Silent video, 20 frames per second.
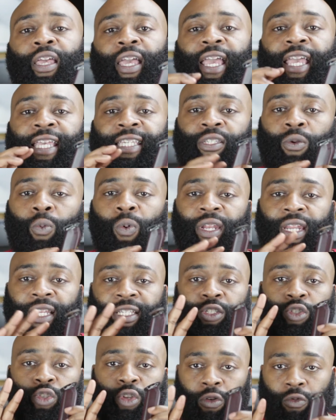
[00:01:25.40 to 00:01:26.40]
is the one
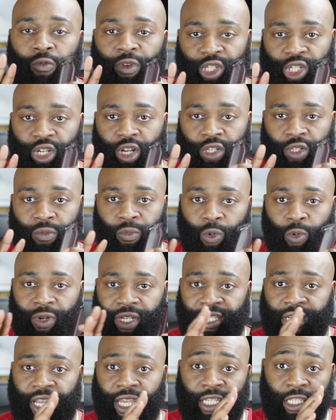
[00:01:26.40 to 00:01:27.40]
that's non-rechargeable,
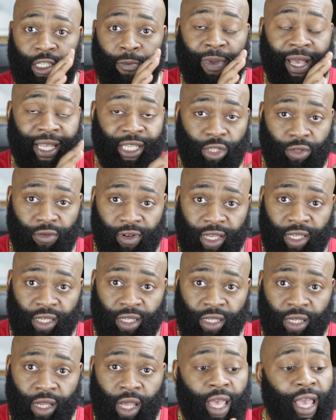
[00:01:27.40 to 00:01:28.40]
which takes the
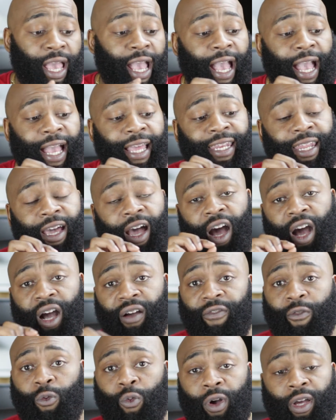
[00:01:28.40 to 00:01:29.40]
batteries, and the
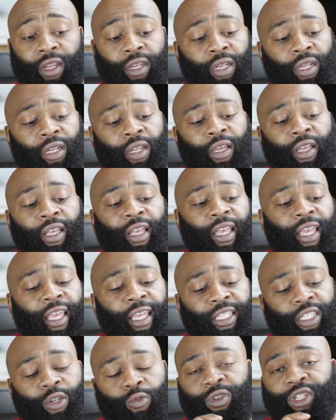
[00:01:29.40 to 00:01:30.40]
other one
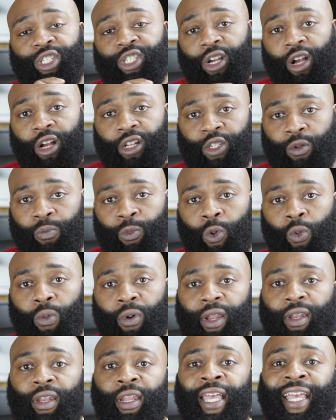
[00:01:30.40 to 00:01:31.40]
is the rechargeable
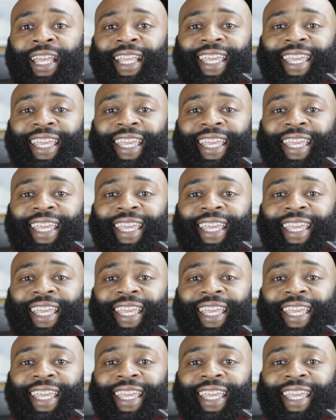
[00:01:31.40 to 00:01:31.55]
one.